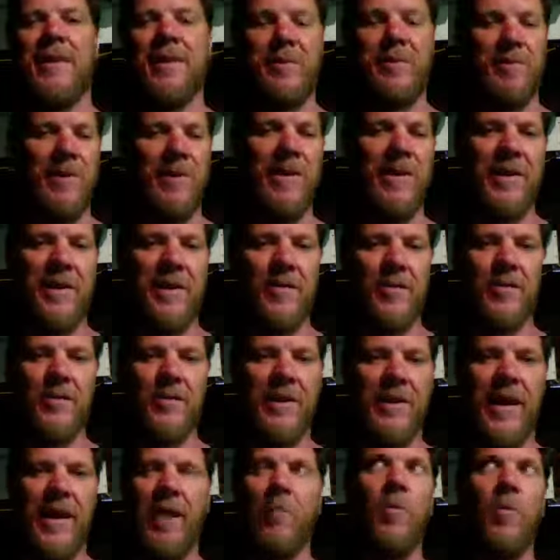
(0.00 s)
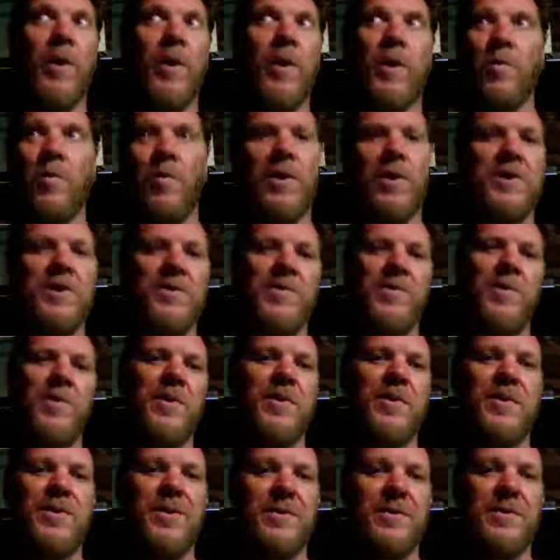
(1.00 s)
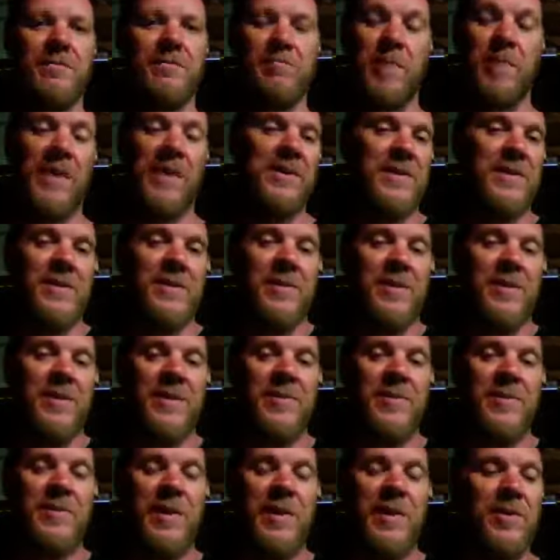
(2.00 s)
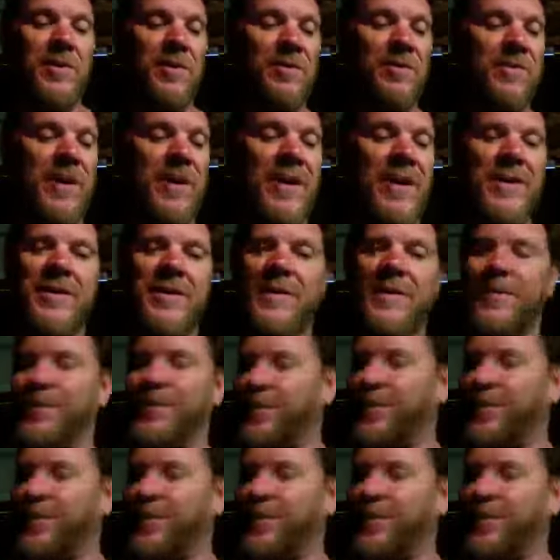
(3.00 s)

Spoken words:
explaining that what it was basically special effects.